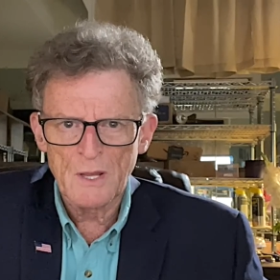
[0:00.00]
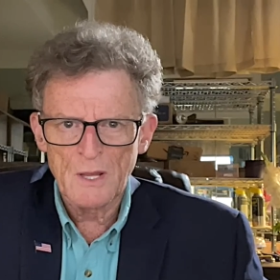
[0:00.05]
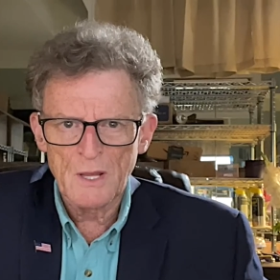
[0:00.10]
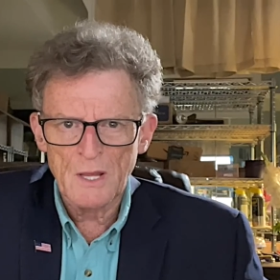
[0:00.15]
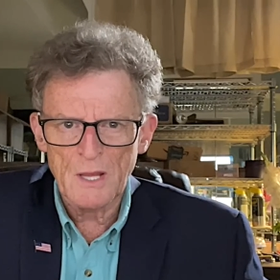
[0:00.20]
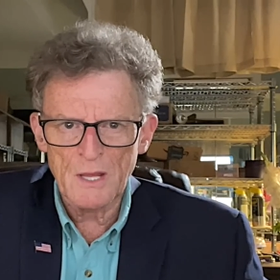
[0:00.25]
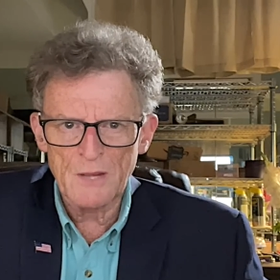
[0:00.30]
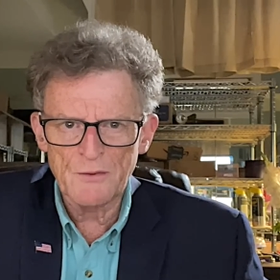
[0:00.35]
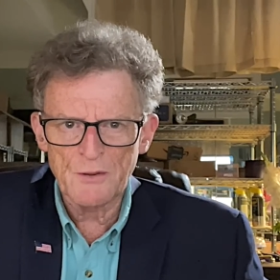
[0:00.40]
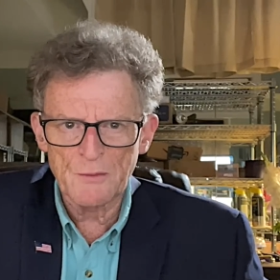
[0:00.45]

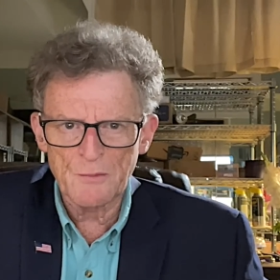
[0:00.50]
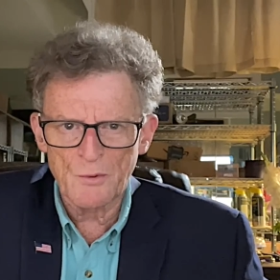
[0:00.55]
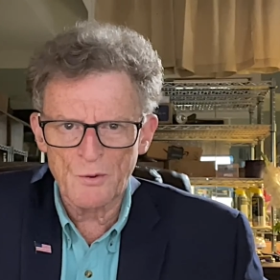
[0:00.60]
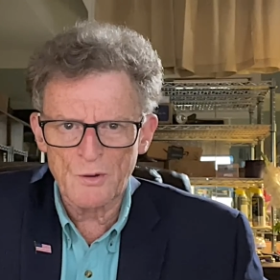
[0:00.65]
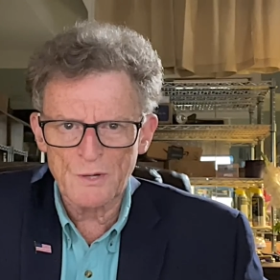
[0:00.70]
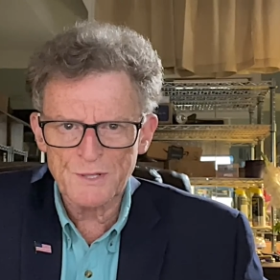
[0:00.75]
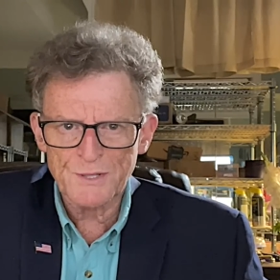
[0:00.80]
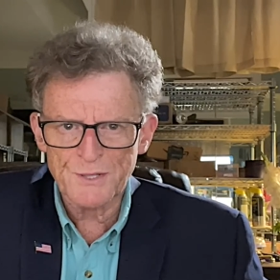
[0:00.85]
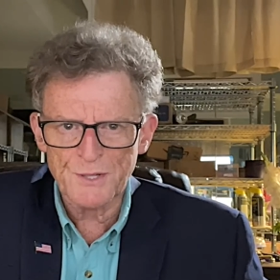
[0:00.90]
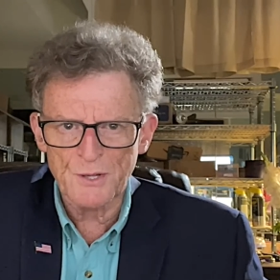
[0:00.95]
Even
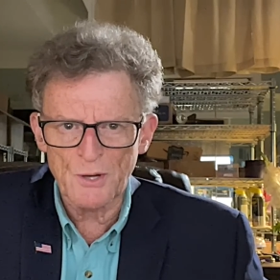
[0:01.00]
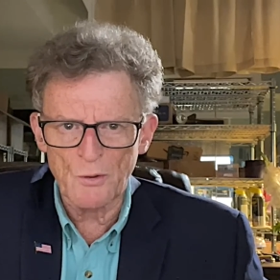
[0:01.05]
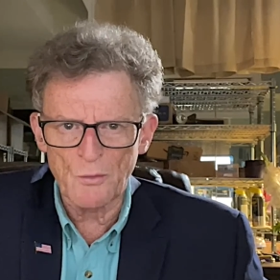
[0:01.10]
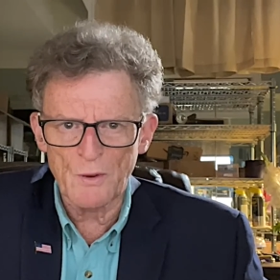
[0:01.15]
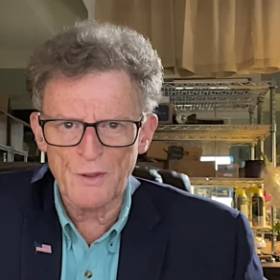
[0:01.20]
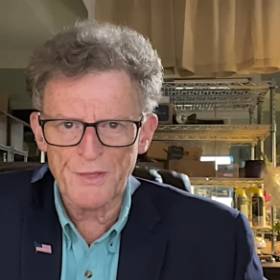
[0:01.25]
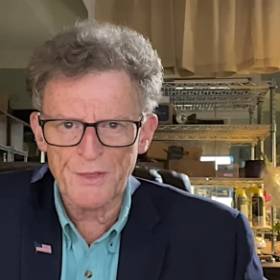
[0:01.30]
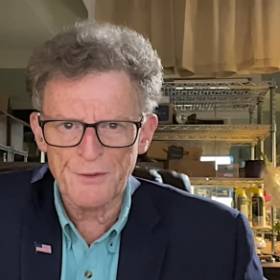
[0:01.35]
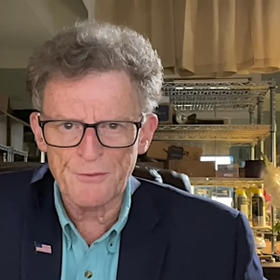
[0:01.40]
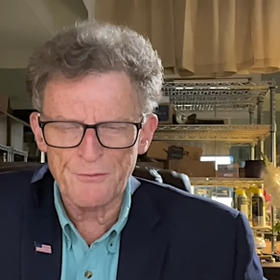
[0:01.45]
more so
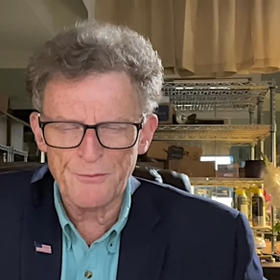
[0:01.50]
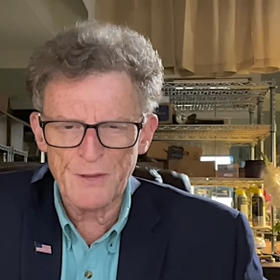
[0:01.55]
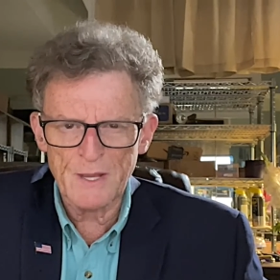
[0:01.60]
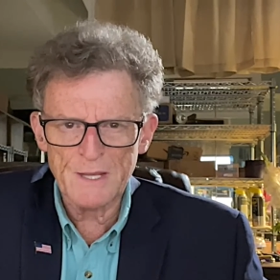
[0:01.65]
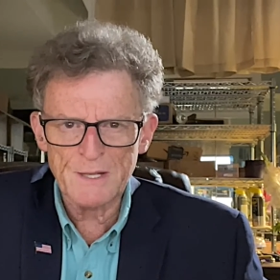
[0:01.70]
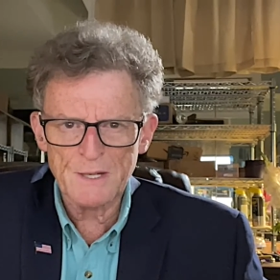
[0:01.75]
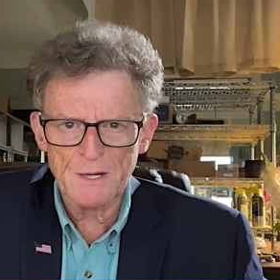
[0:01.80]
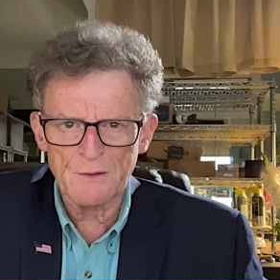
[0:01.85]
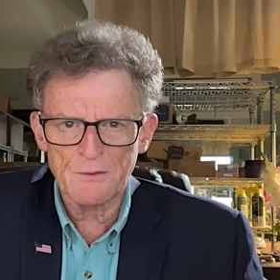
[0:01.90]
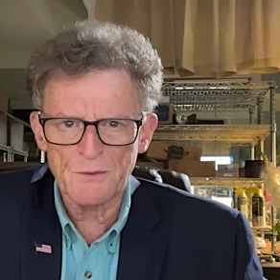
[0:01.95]
with the
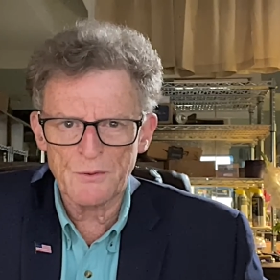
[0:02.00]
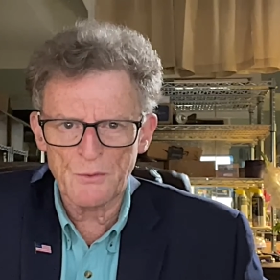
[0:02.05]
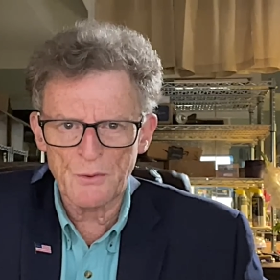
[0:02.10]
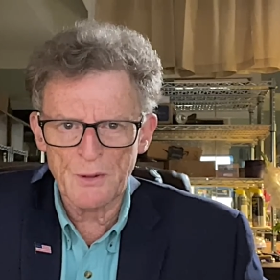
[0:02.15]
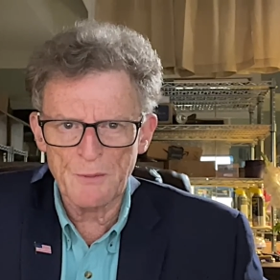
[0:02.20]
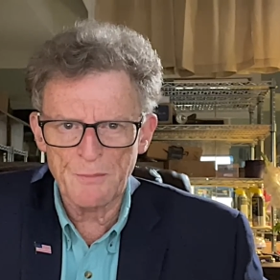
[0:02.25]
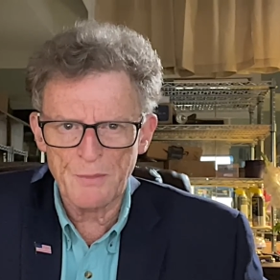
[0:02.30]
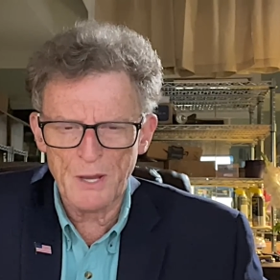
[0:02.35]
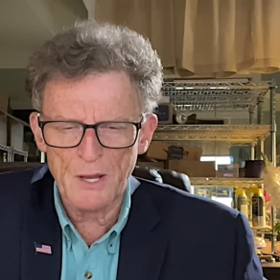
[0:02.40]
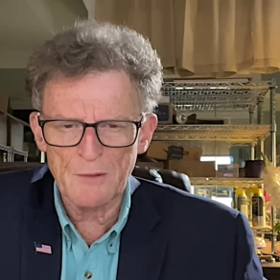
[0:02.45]
fate of the
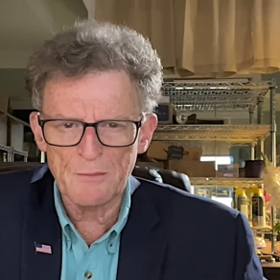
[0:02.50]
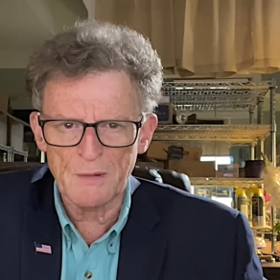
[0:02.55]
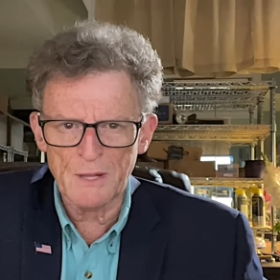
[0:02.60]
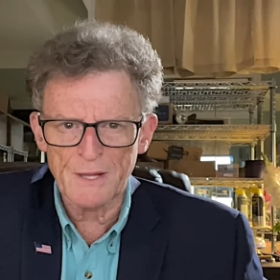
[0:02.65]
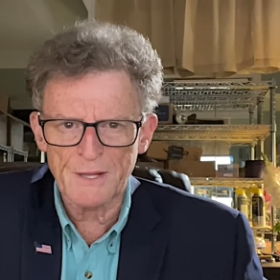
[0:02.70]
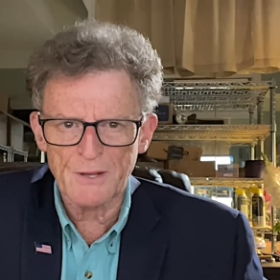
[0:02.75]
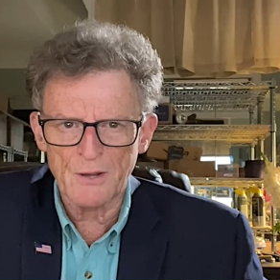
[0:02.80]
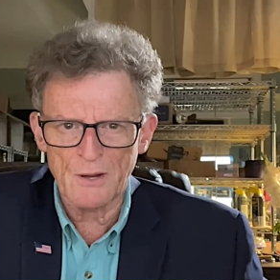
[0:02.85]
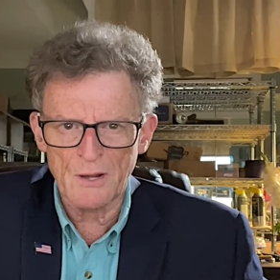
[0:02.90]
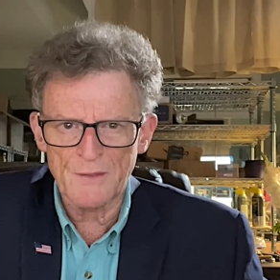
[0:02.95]

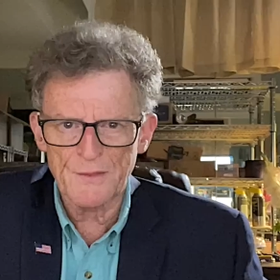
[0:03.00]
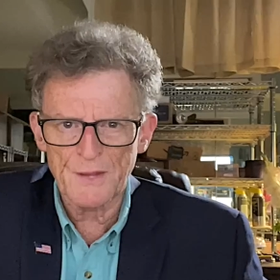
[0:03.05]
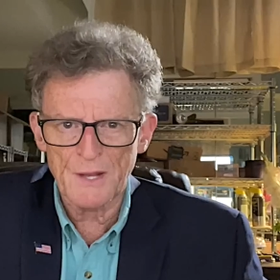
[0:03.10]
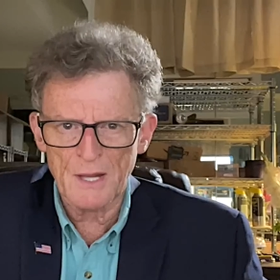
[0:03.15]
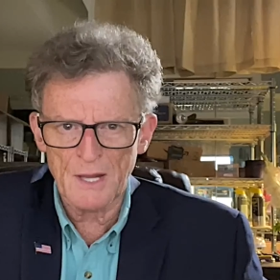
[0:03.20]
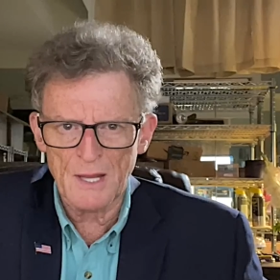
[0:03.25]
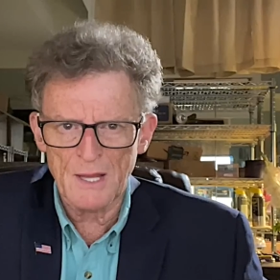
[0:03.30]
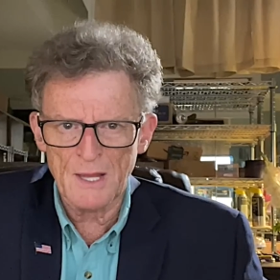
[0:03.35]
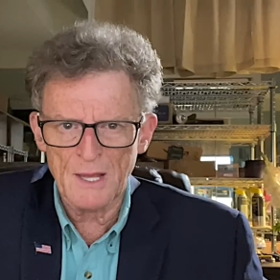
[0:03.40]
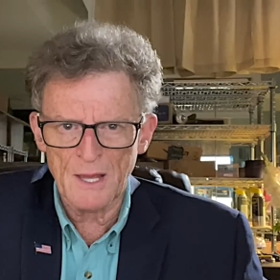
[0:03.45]
Republic on the
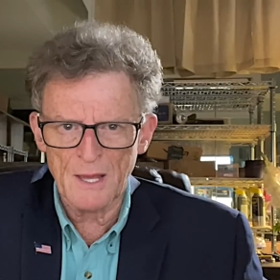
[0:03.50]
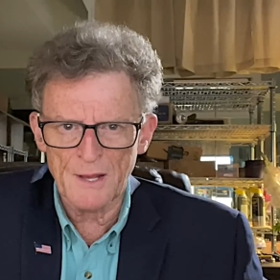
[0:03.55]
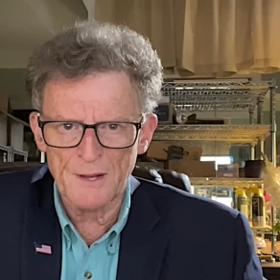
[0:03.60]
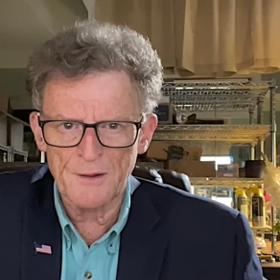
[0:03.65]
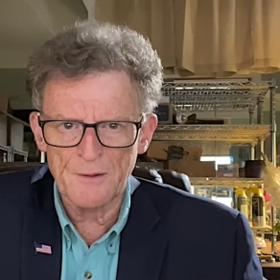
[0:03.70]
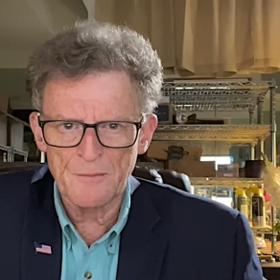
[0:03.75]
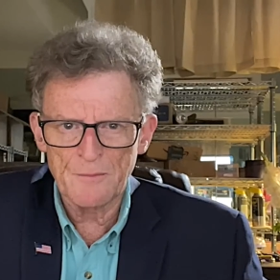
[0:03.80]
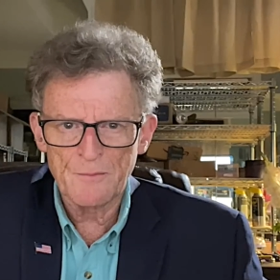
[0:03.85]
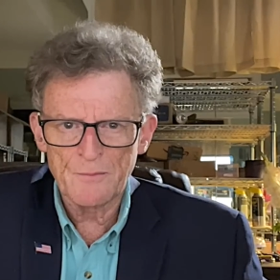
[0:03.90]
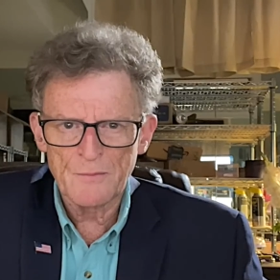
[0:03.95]
line.